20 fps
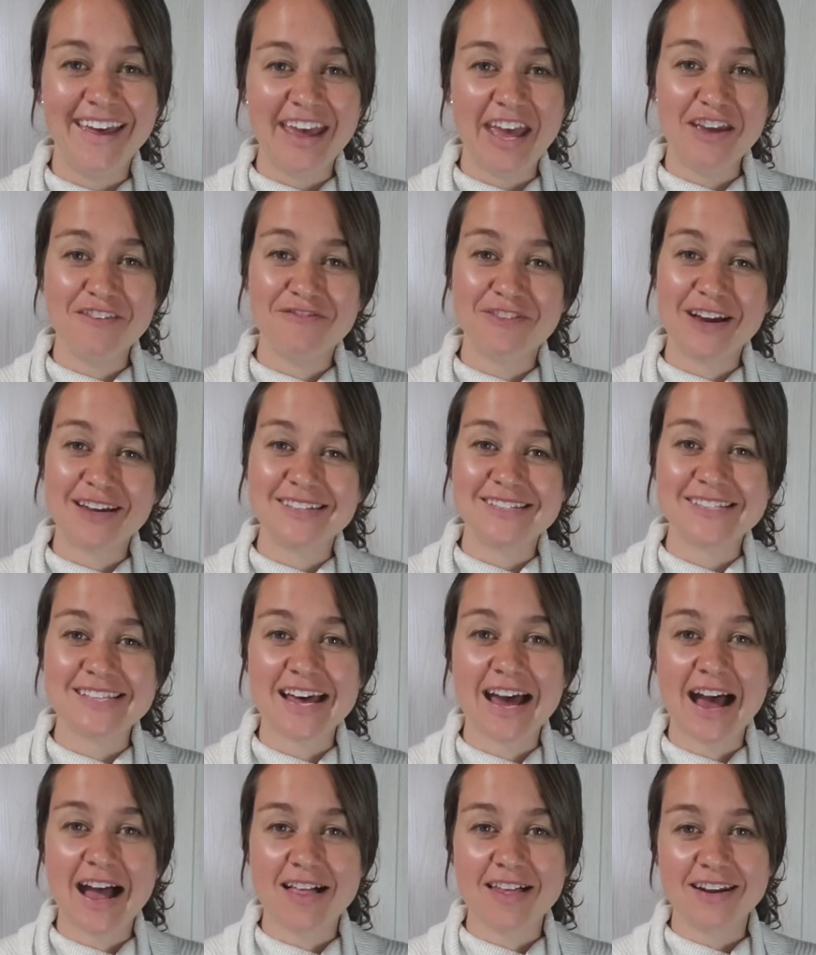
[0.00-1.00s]
Hey friends,
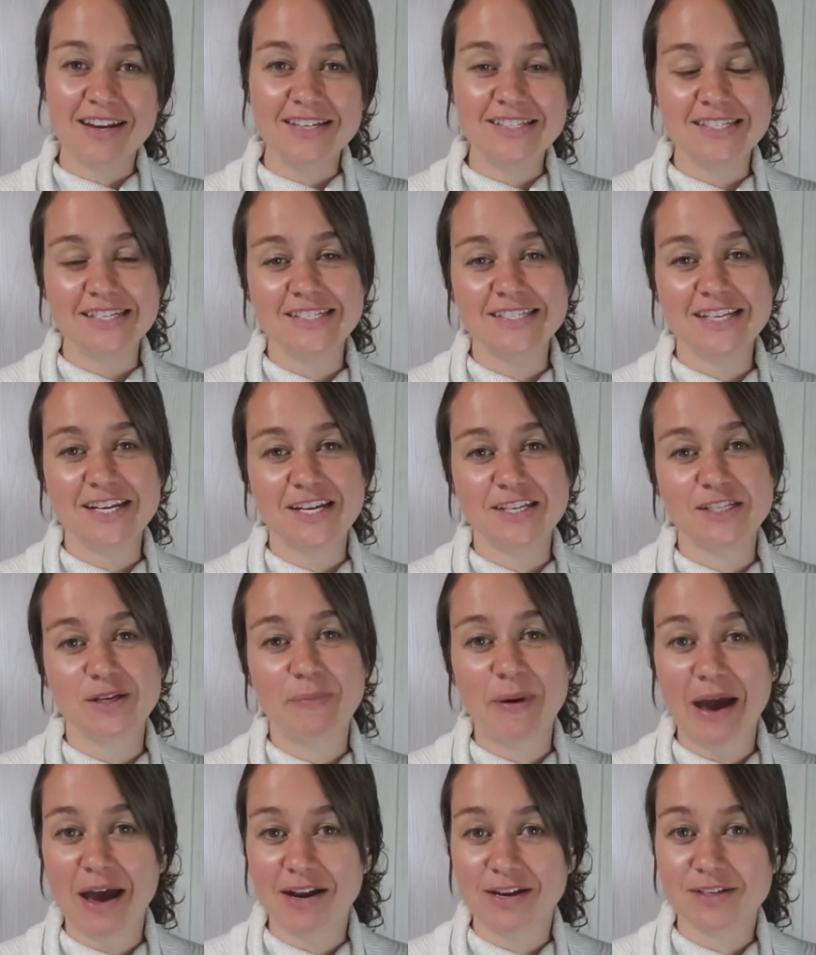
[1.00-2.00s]
the holiday season is
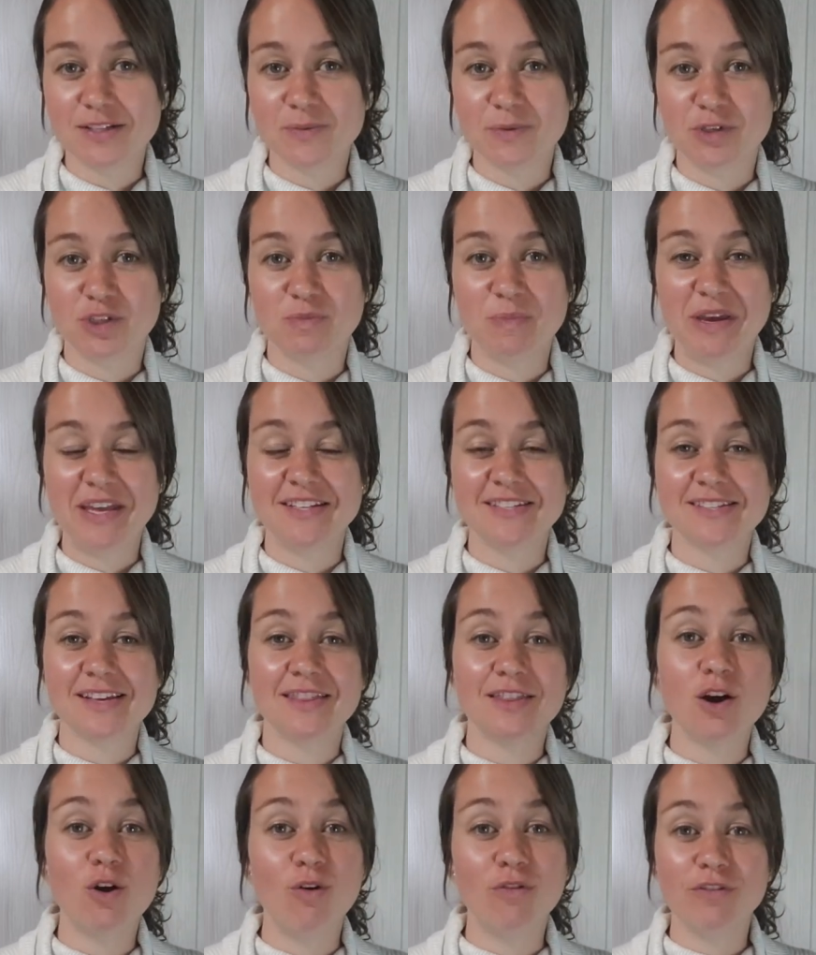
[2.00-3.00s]
upon us, which means
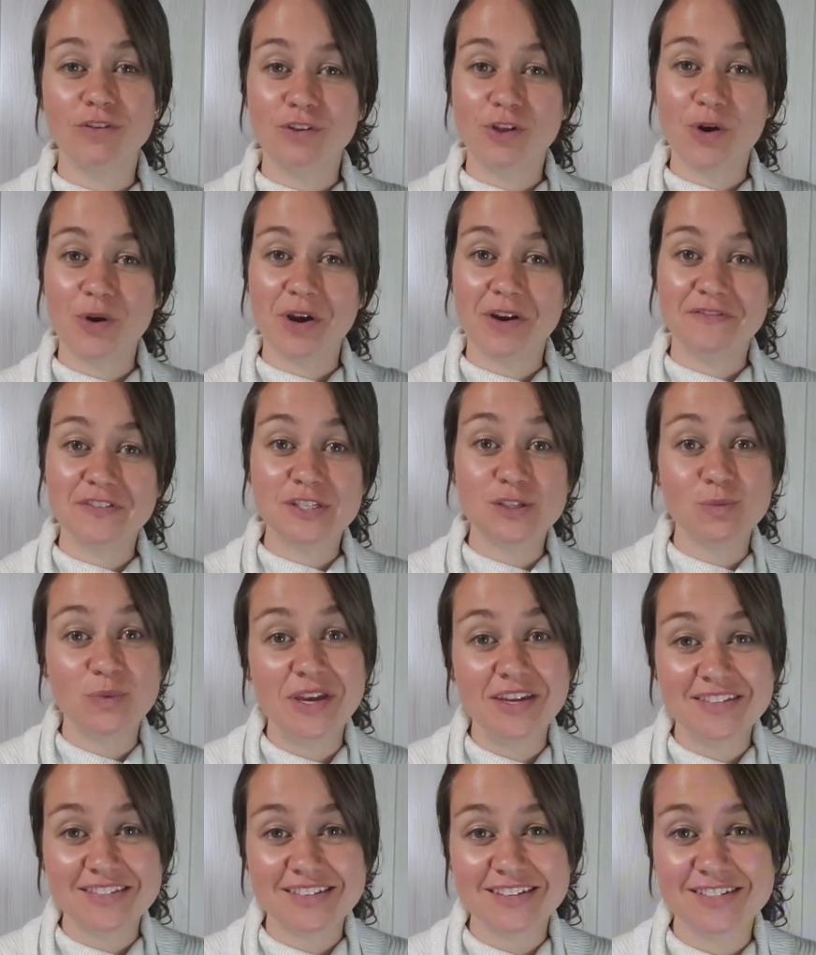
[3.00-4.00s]
that the overload of
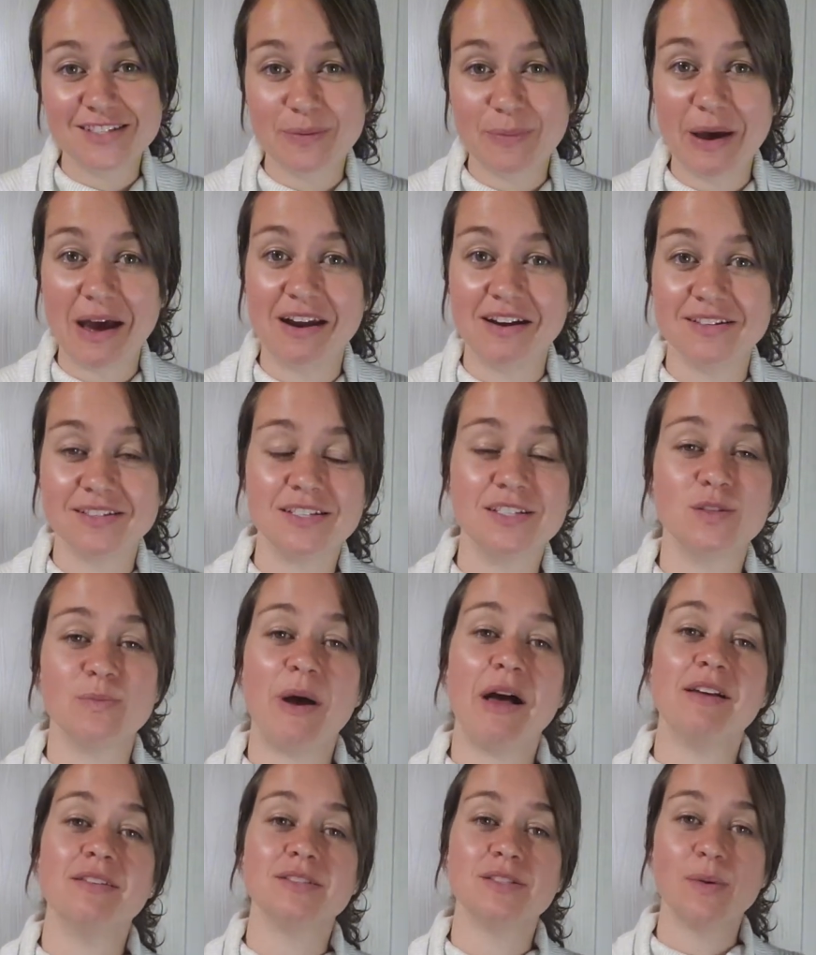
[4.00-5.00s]
sweets is upon us as
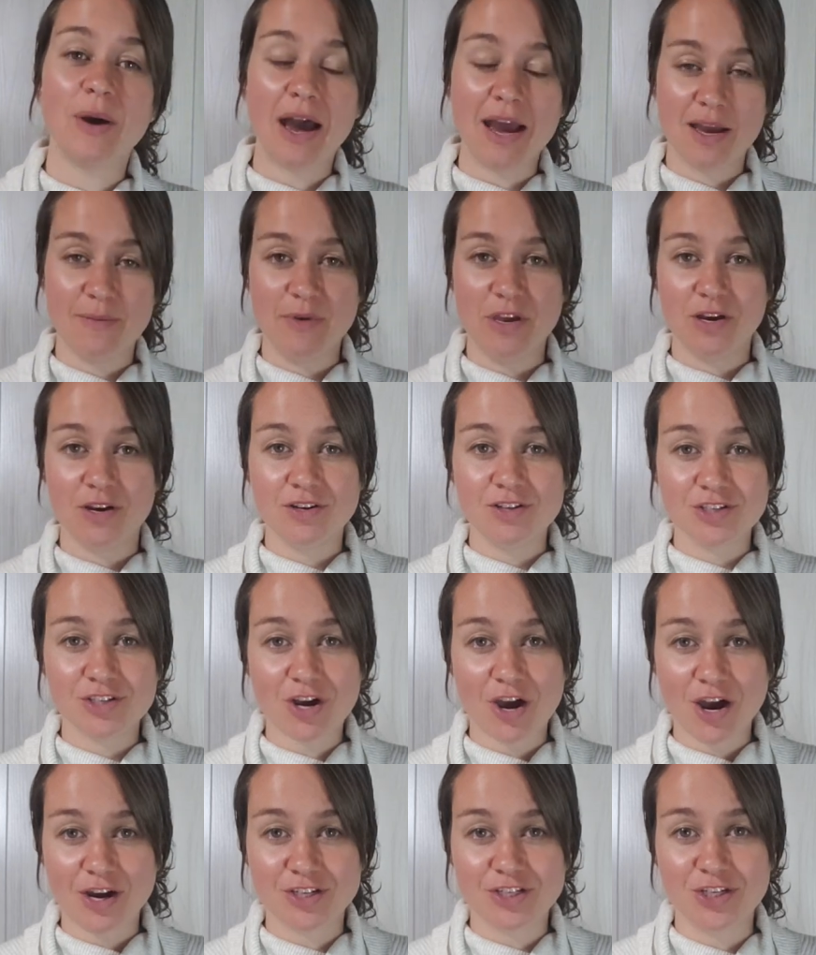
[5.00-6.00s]
well. So I'm here to
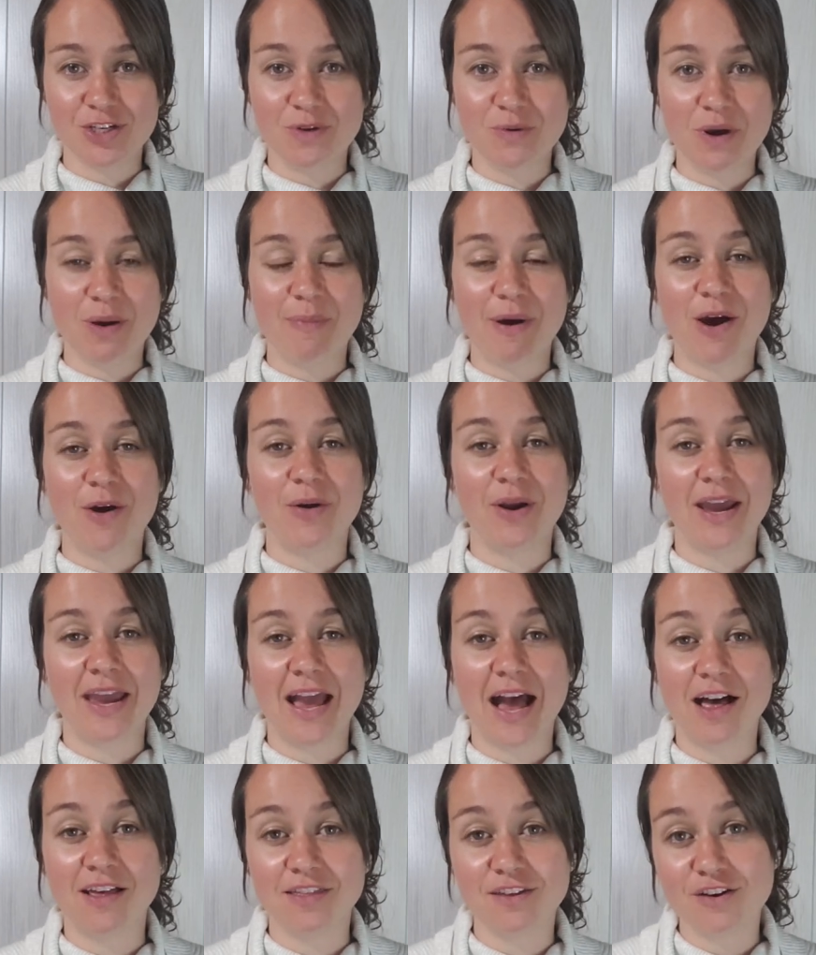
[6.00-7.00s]
talk to you about
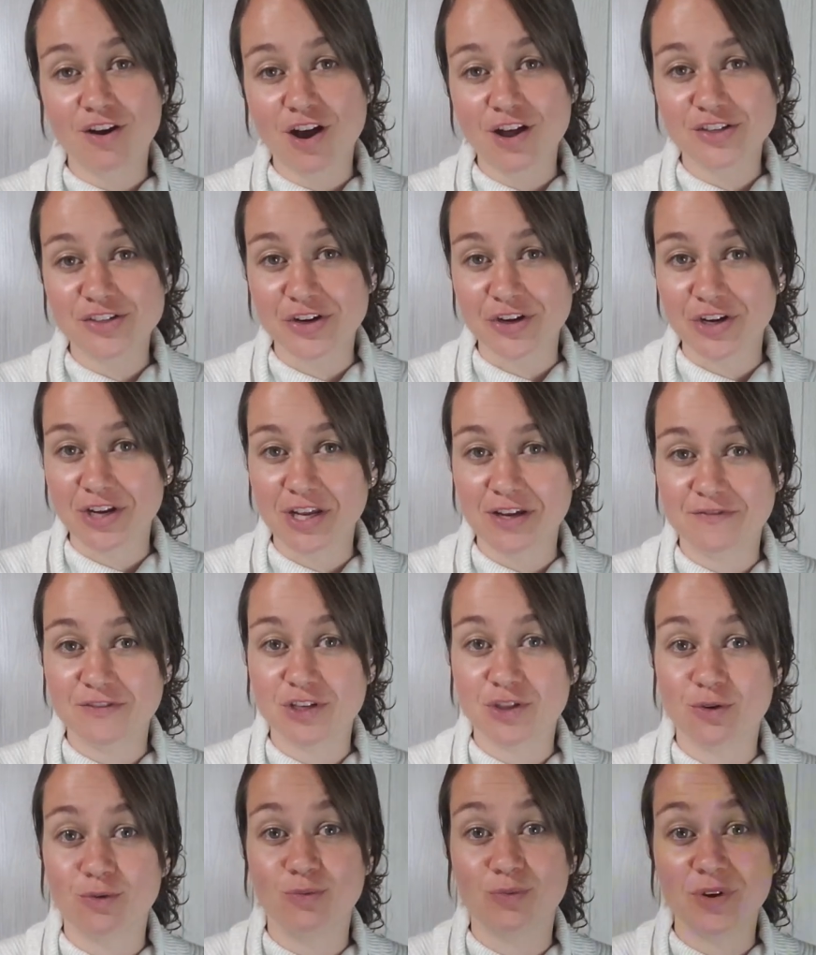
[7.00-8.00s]
a healthier alternative
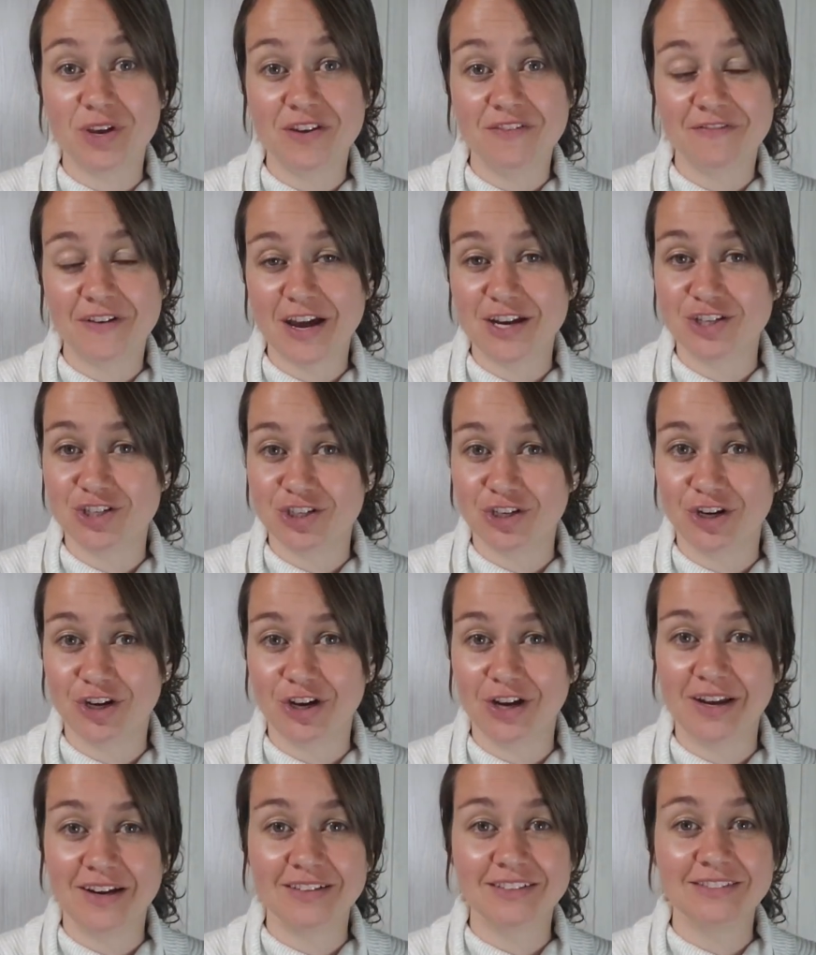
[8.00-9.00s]
to the refined
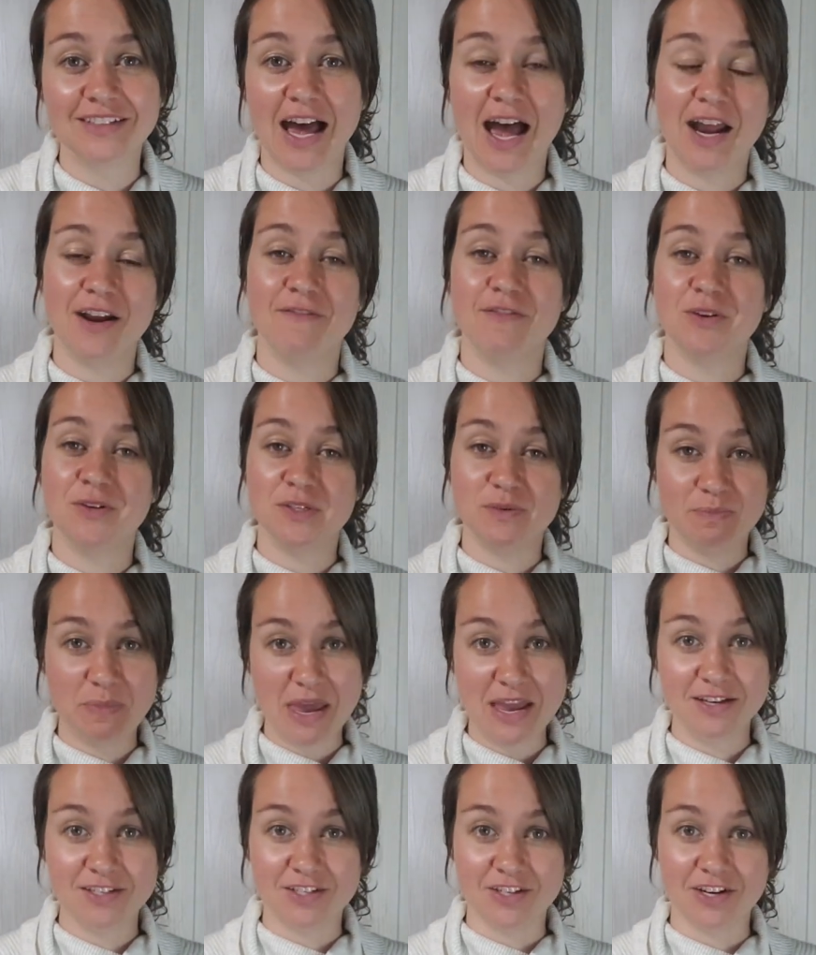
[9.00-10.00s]
sugar in a lot of those
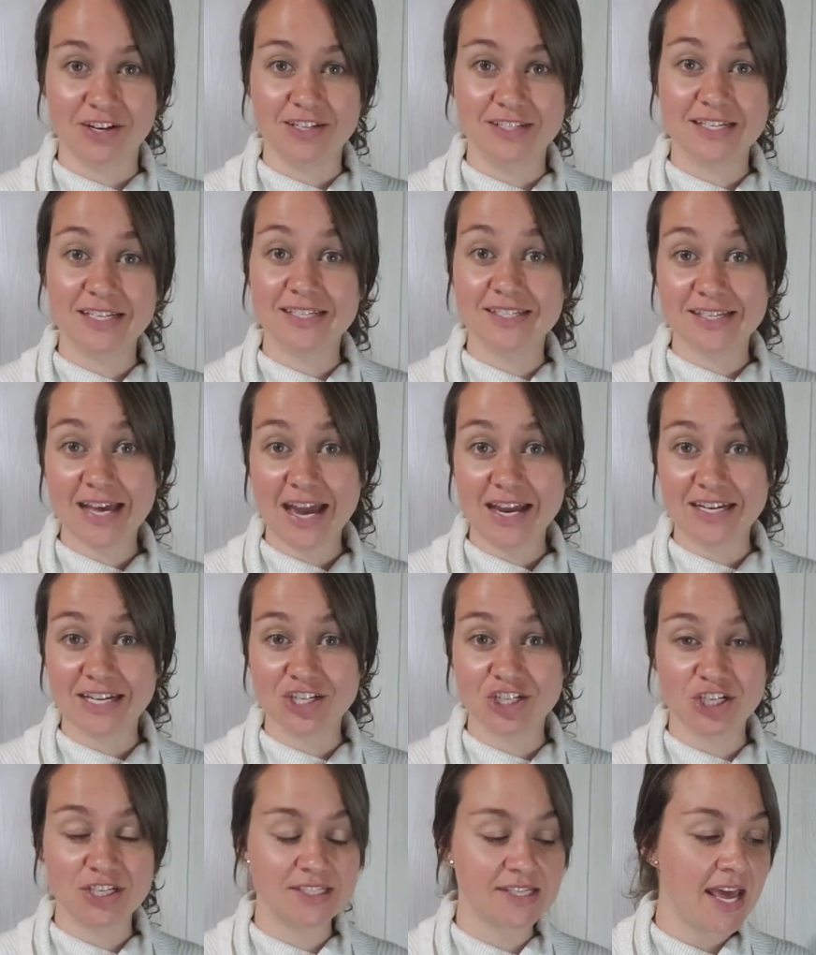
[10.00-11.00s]
baked goods and side
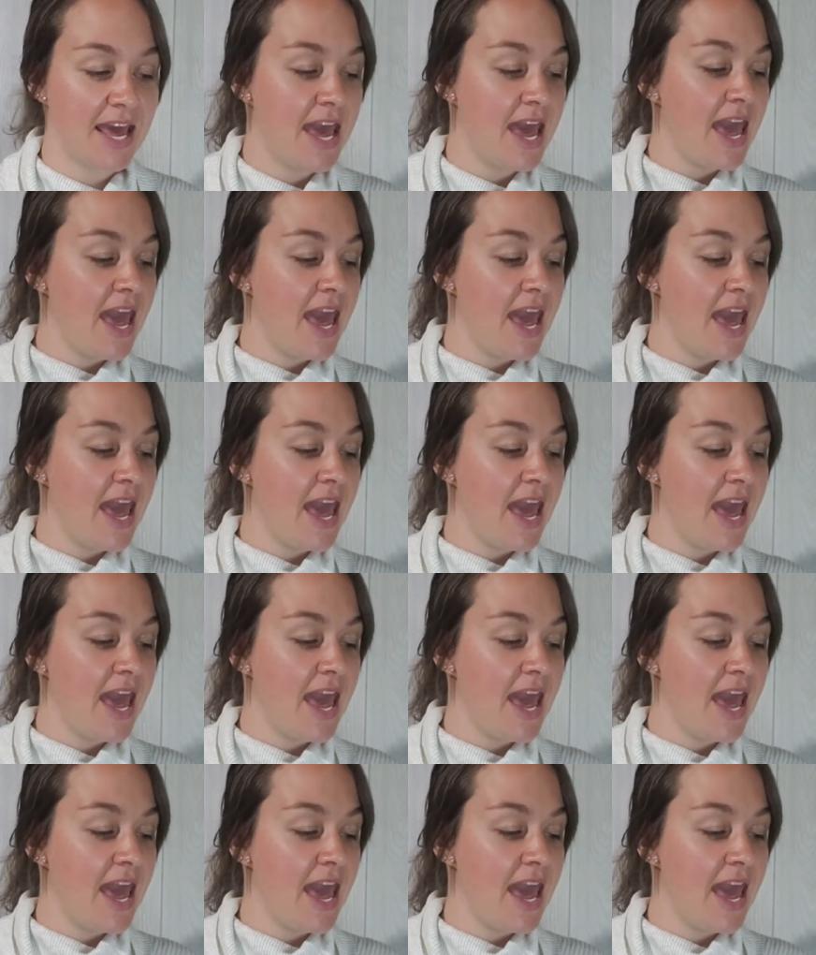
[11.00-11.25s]
dishes.